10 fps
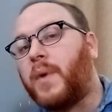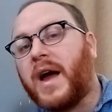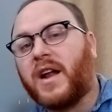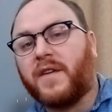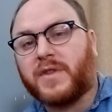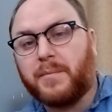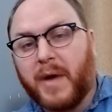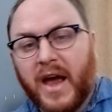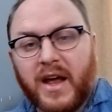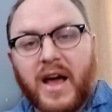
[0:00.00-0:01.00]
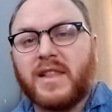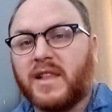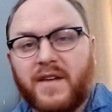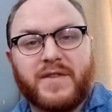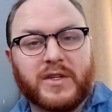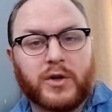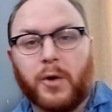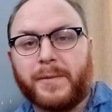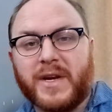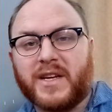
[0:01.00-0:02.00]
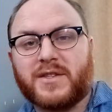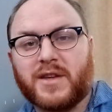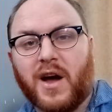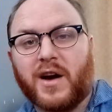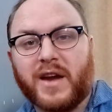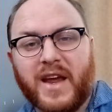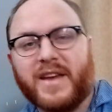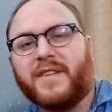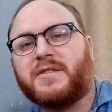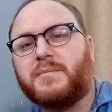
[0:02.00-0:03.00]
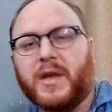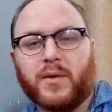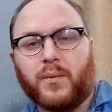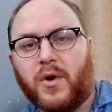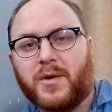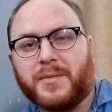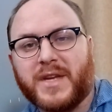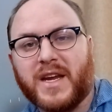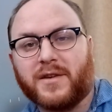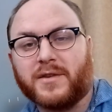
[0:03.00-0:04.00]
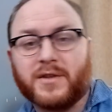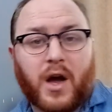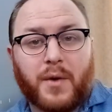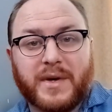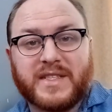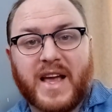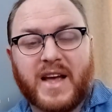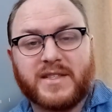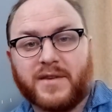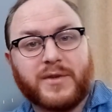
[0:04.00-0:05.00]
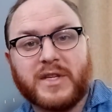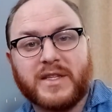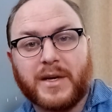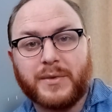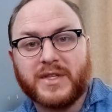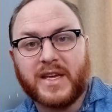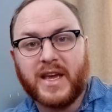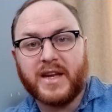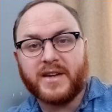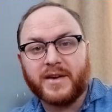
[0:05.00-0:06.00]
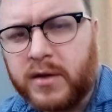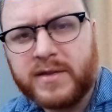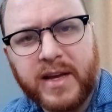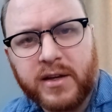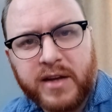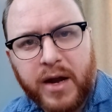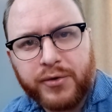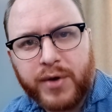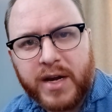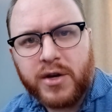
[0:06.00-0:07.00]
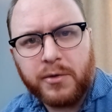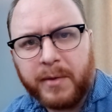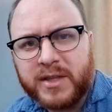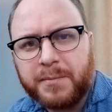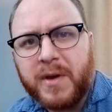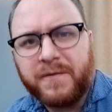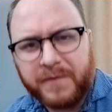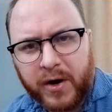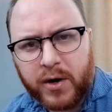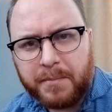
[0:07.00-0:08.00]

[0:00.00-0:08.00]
Right off the bat, I love this opening song. It gives me the warm tingles. Always has, ever since I was a kid. Settle down, Trent. You must be fair and